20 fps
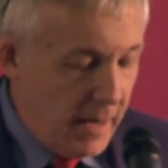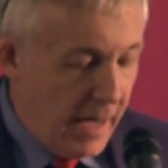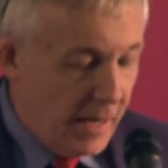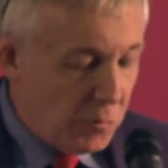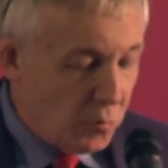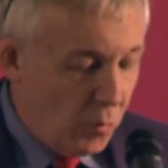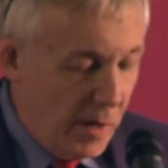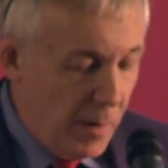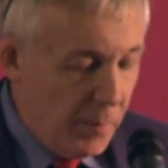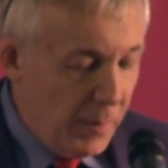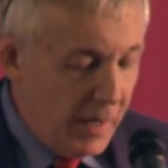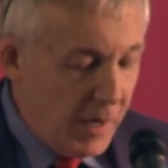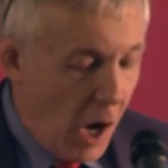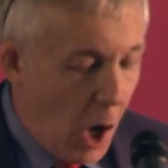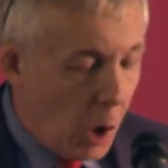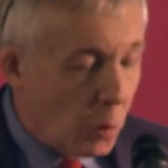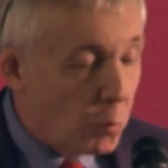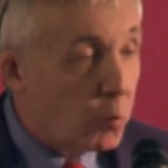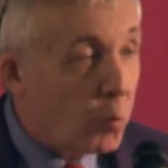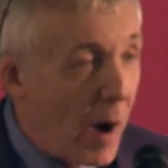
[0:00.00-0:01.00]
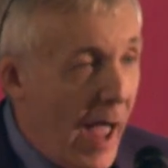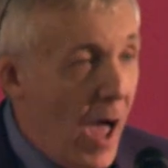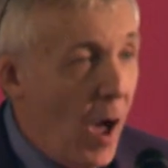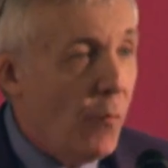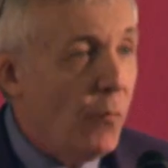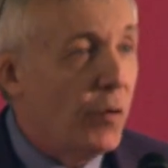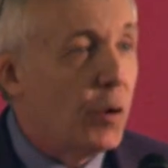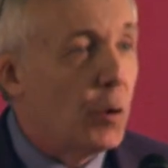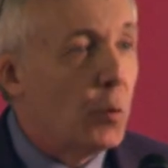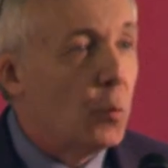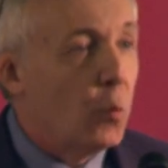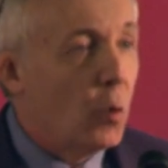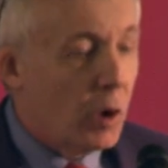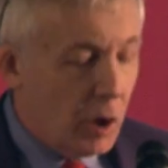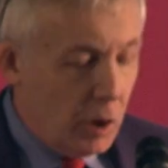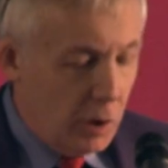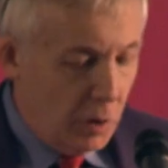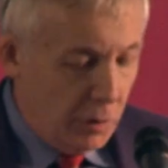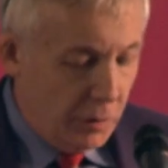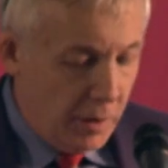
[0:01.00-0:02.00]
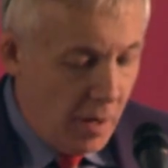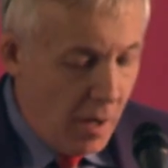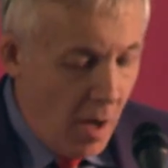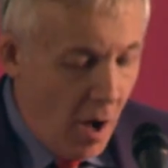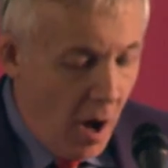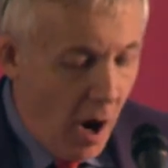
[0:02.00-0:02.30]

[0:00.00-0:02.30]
and women around the world